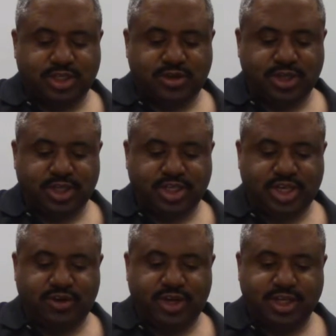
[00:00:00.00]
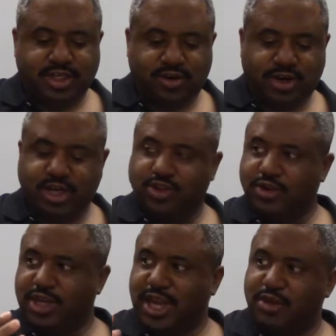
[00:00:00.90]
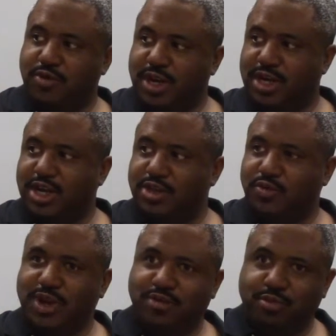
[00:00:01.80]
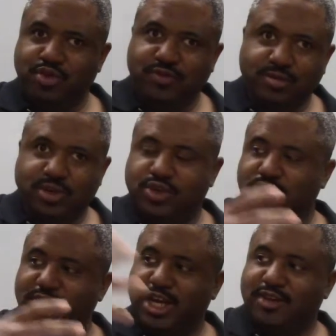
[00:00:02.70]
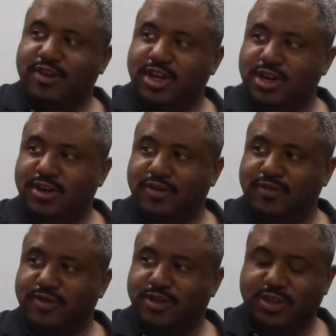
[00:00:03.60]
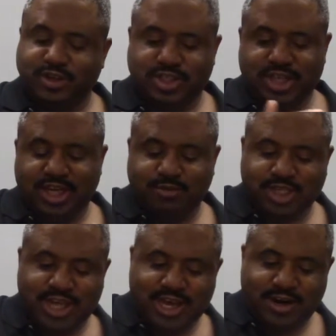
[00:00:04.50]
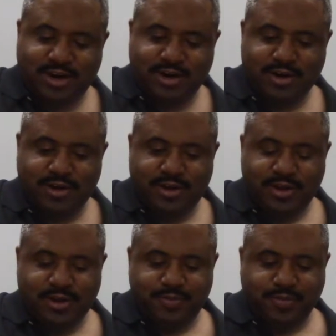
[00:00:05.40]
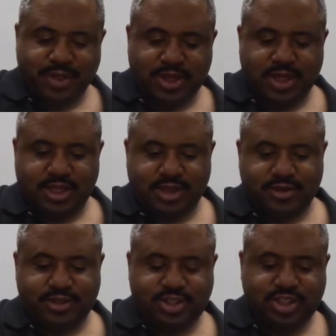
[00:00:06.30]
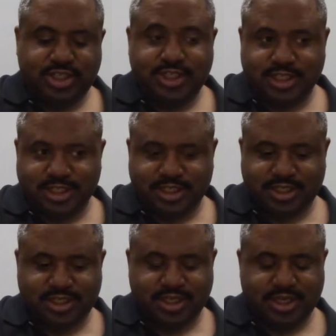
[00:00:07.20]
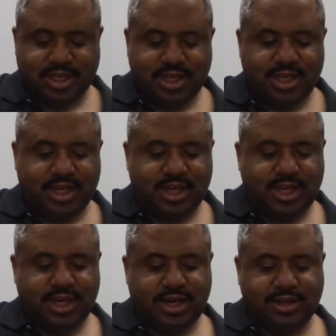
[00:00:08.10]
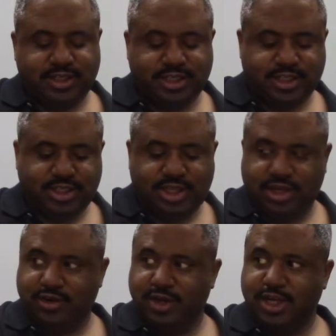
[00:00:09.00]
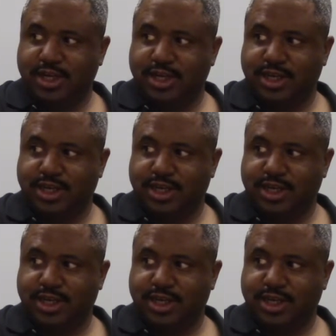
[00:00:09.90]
So the chariots are another gateway, another way of moving between heaven and earth. So there's Jacob's ladder, there's Jesus, and there's the chariot.